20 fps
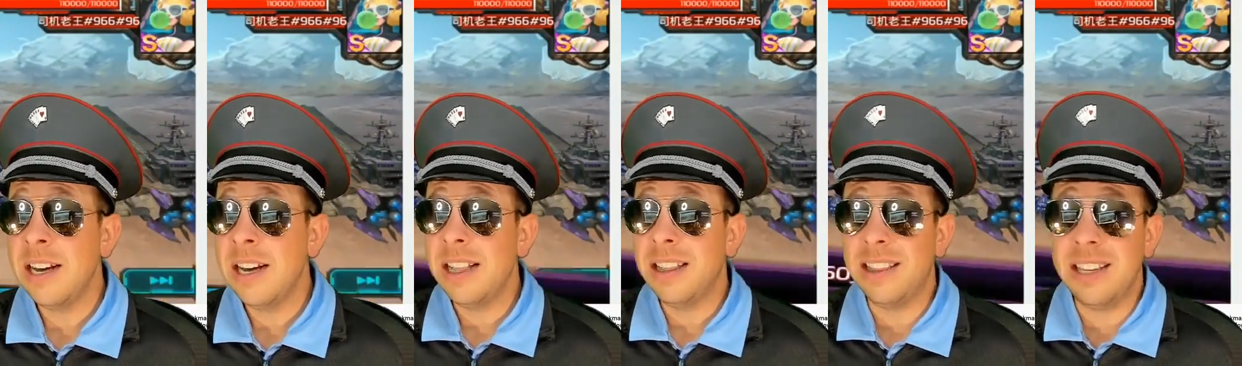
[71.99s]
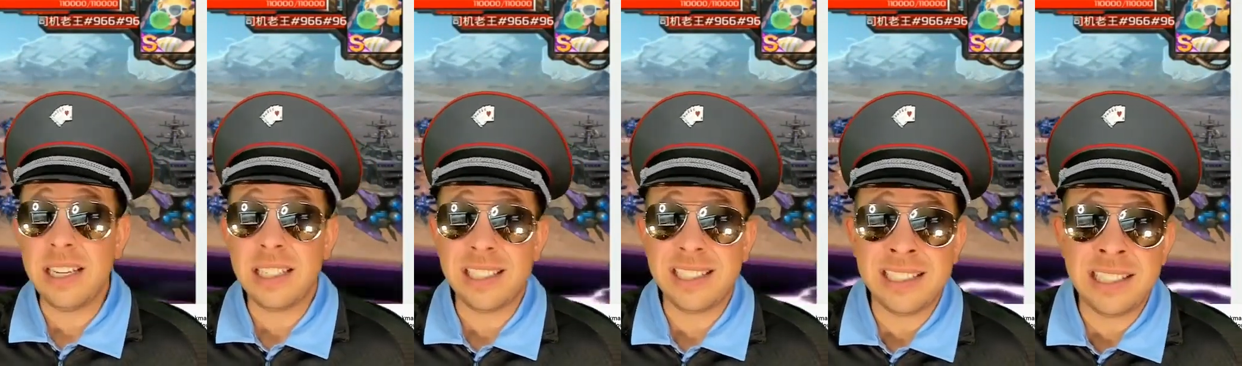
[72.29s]

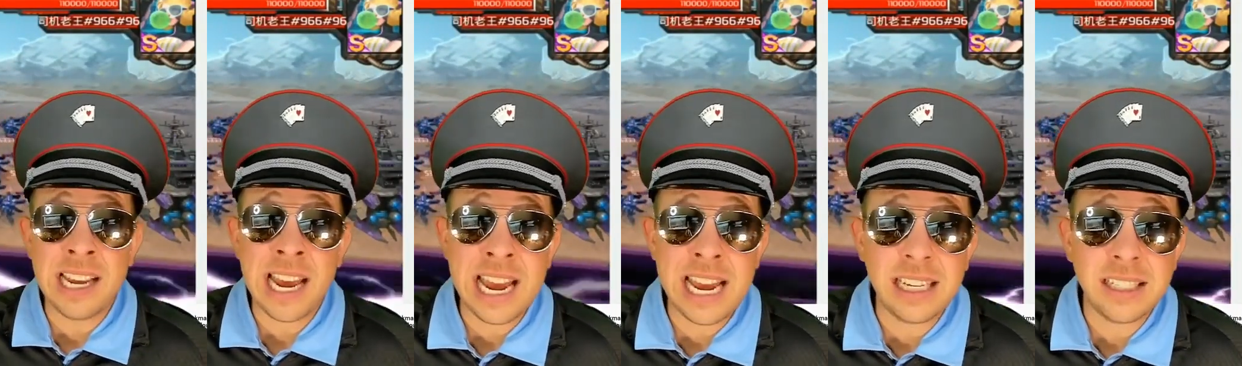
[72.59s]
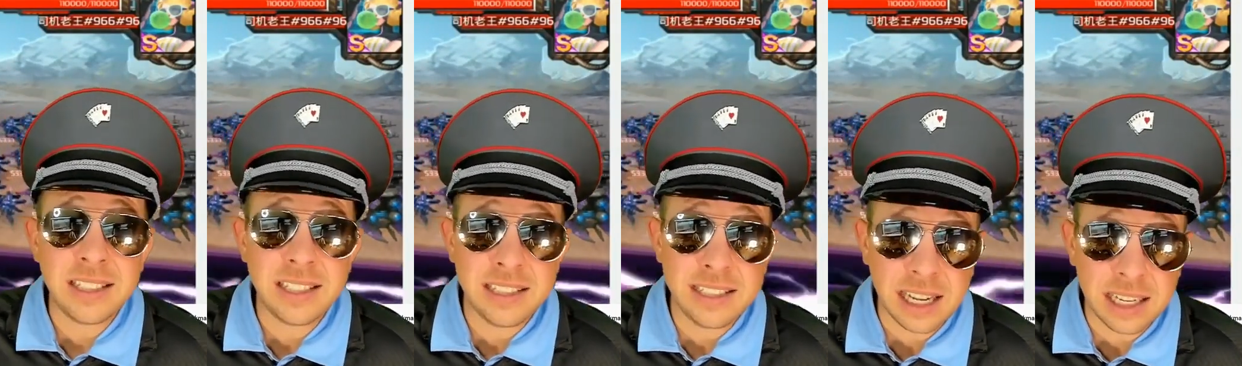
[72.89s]
This
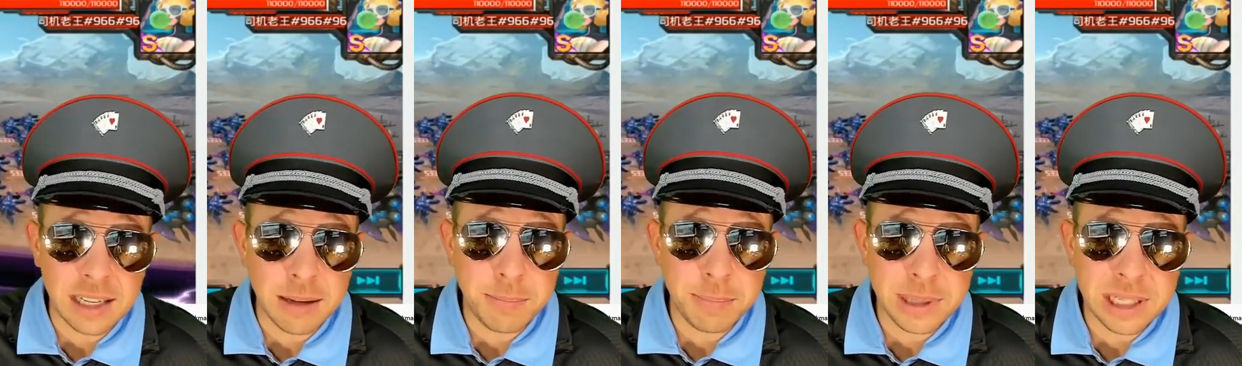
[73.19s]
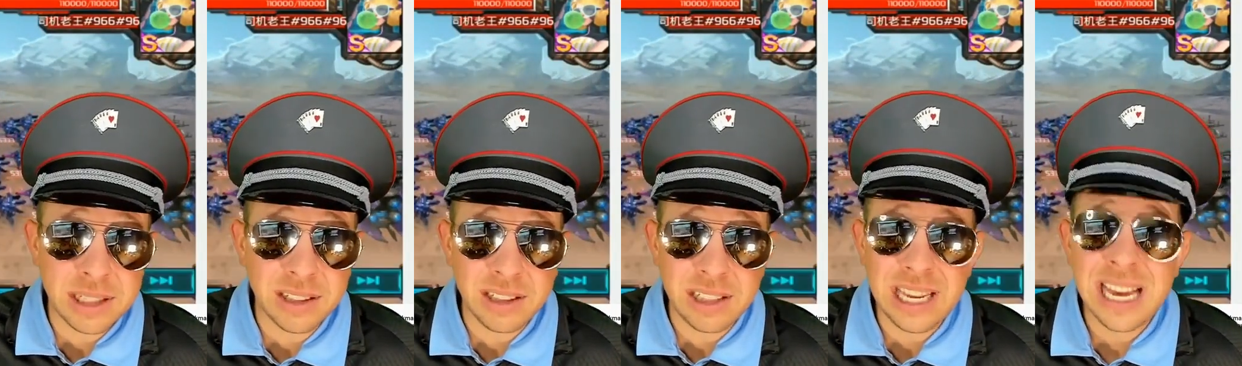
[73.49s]
tank Stella
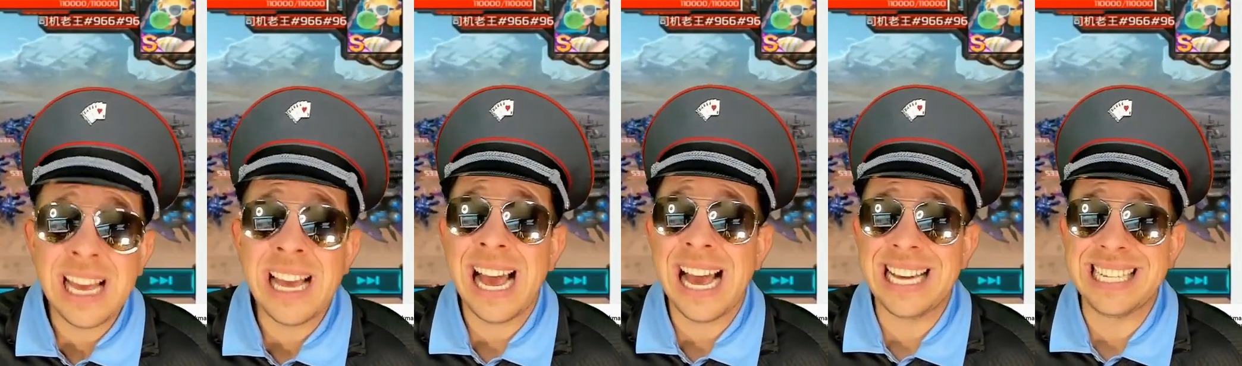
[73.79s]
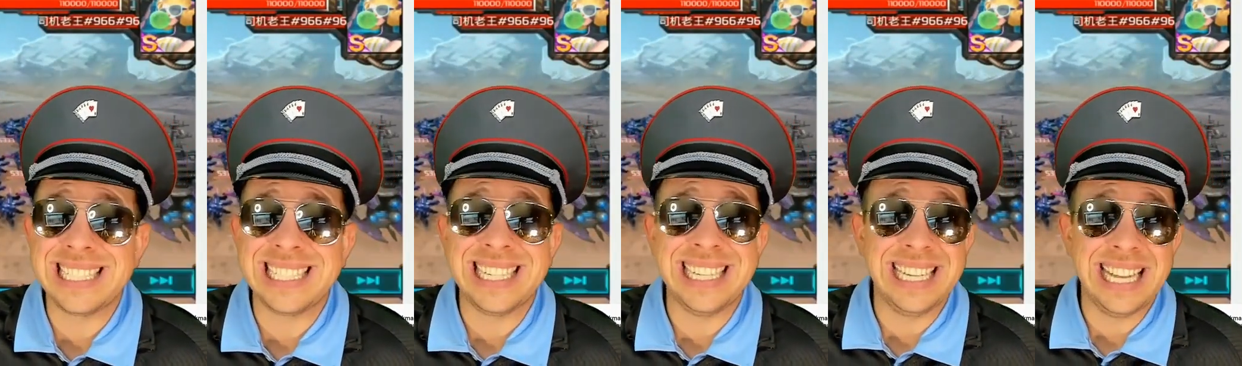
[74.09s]
build
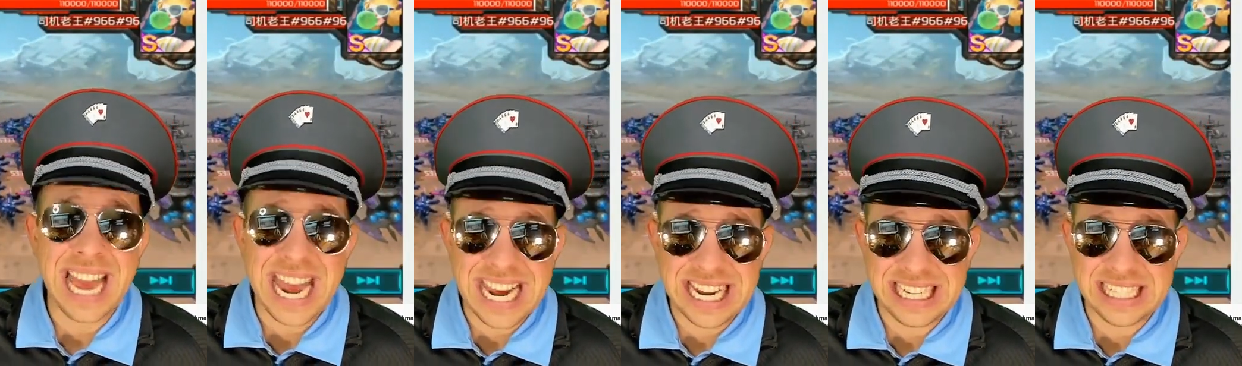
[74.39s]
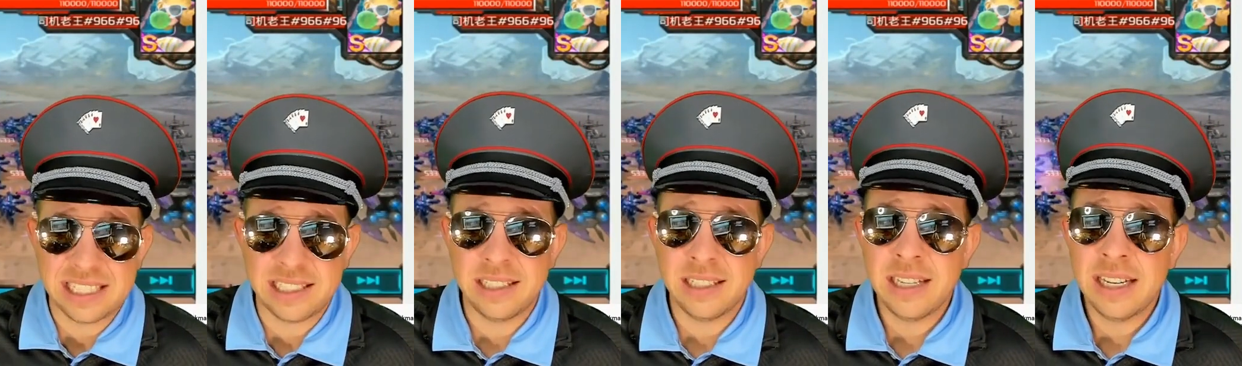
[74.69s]
has
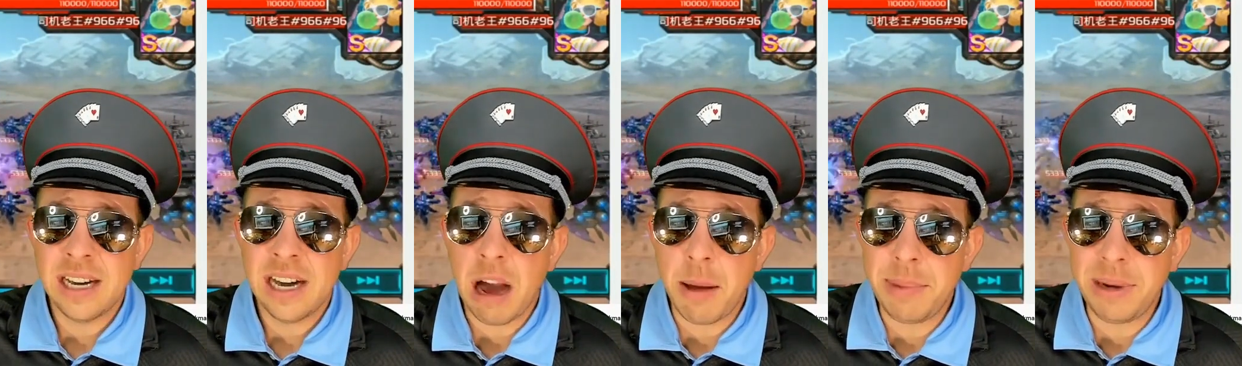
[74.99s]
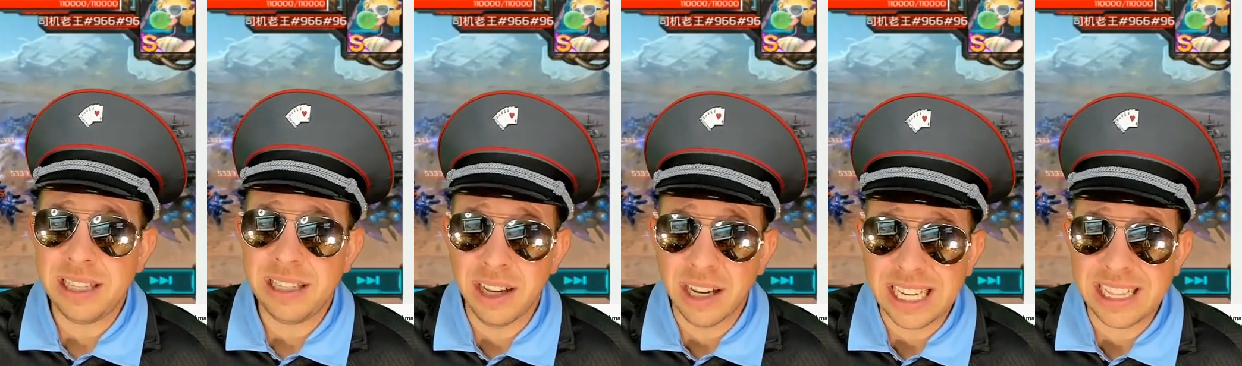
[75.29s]
legs. I
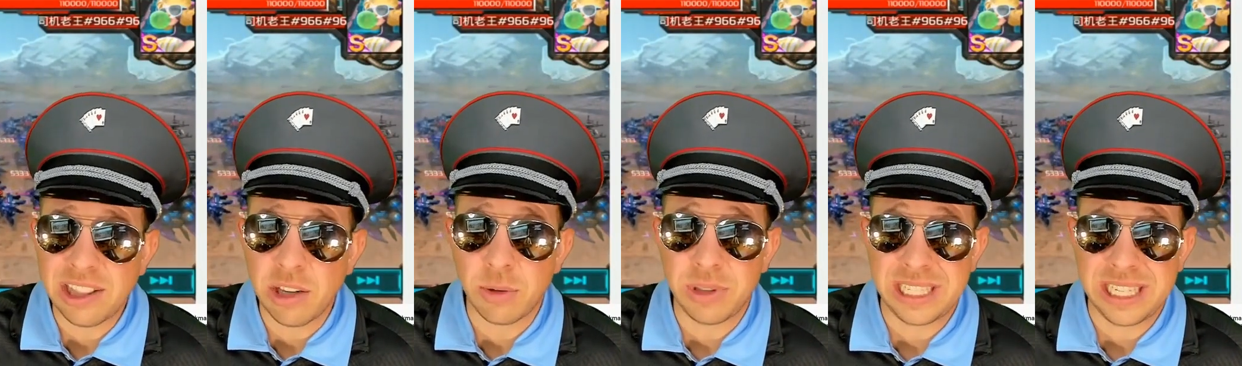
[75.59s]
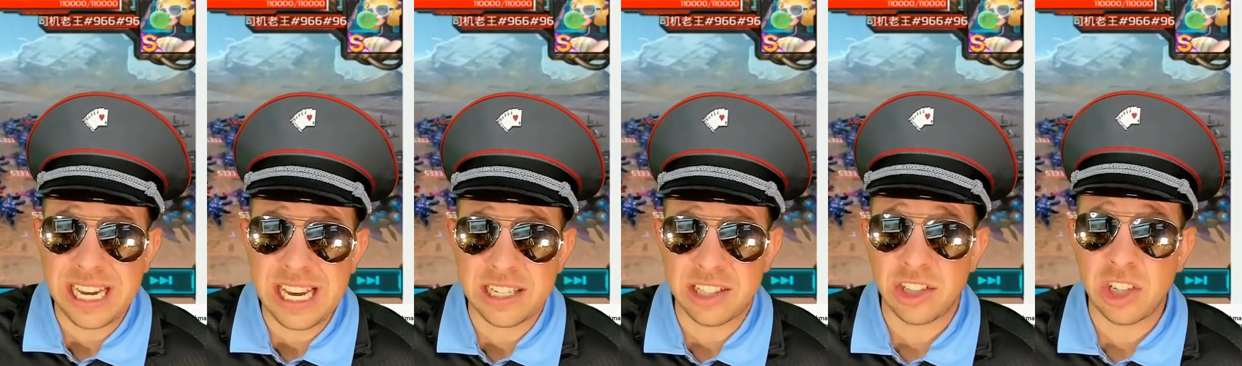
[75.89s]
mean, look at those
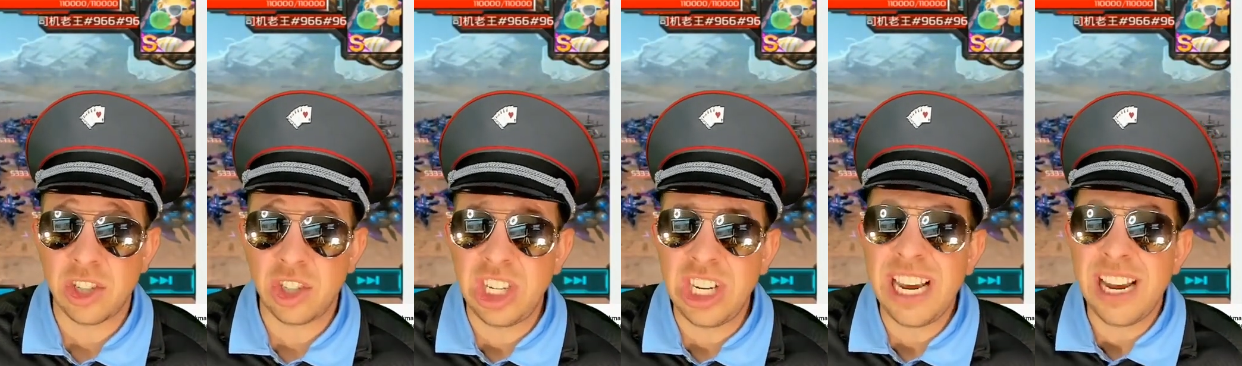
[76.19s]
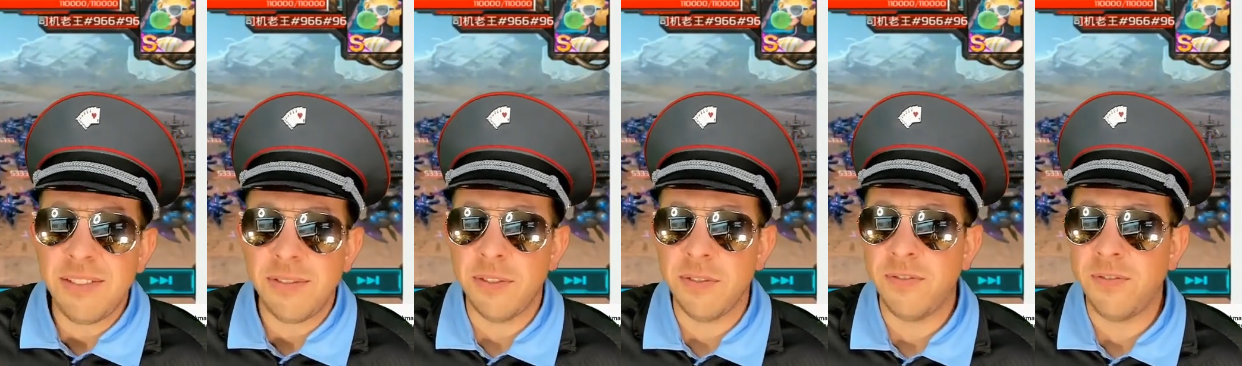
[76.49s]
hits. She
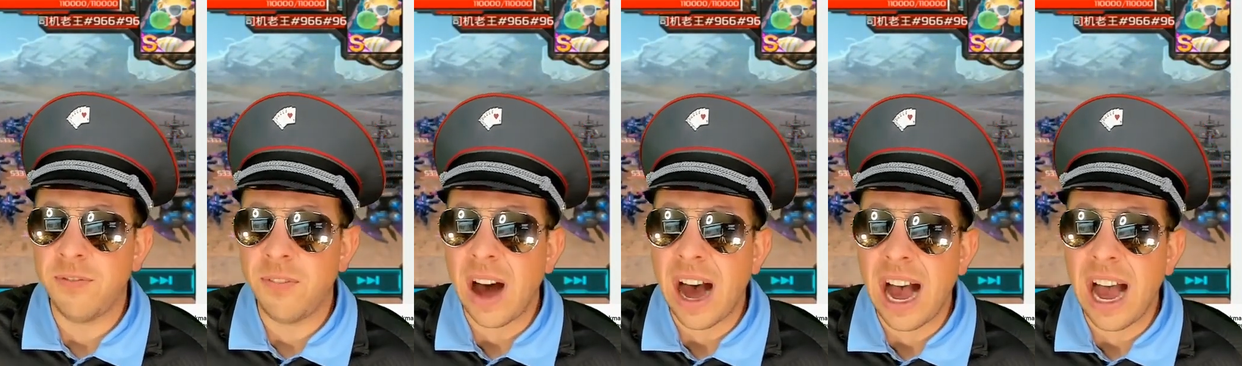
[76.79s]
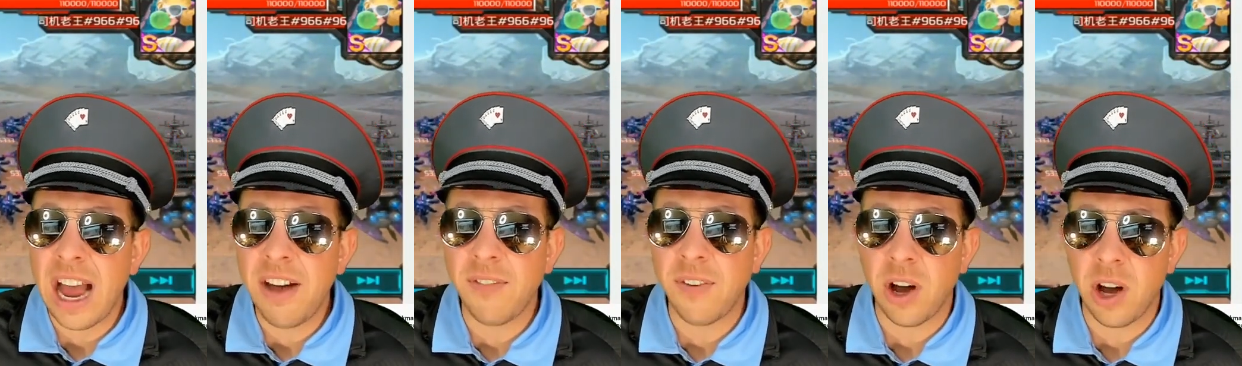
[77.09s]
hit
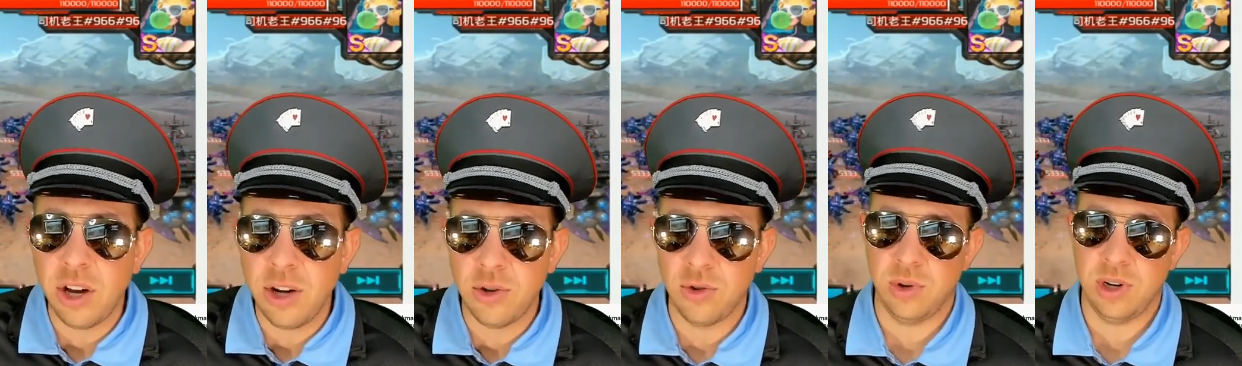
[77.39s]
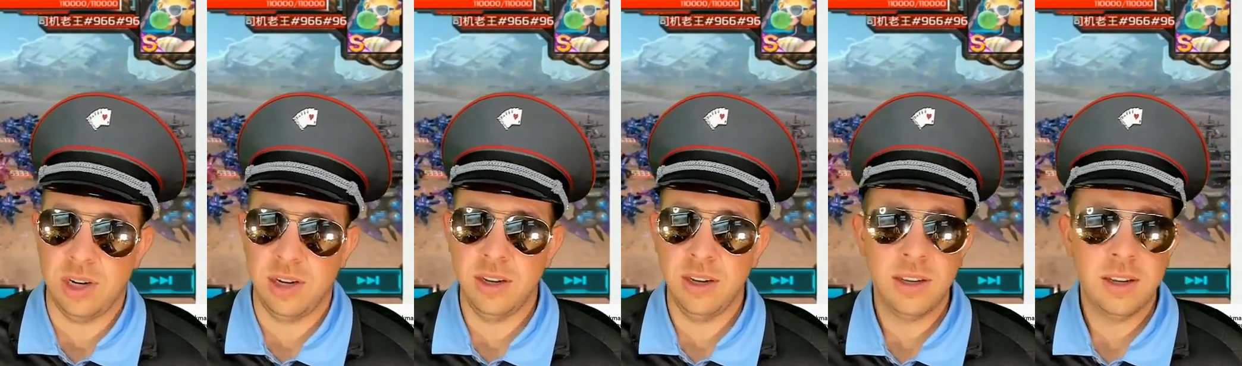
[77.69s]
500.